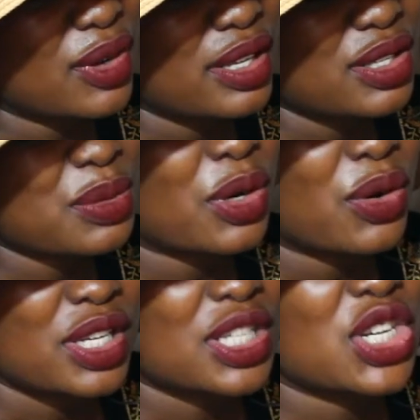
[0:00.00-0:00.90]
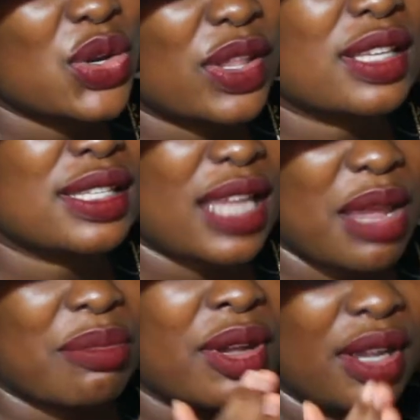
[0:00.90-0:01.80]
just want to continue in the same
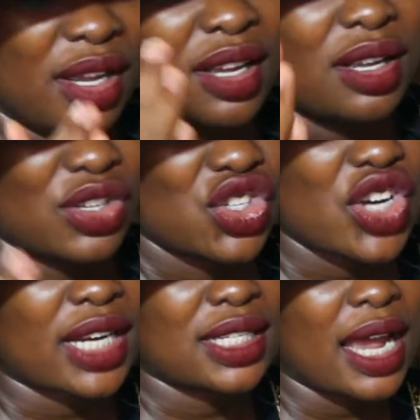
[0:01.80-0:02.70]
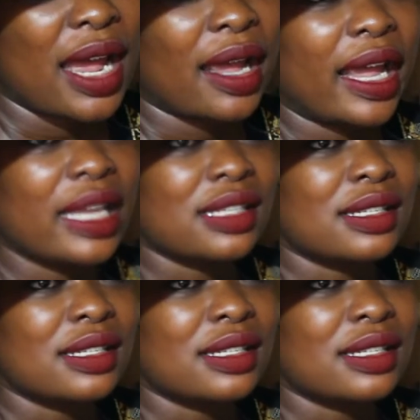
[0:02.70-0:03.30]
structure and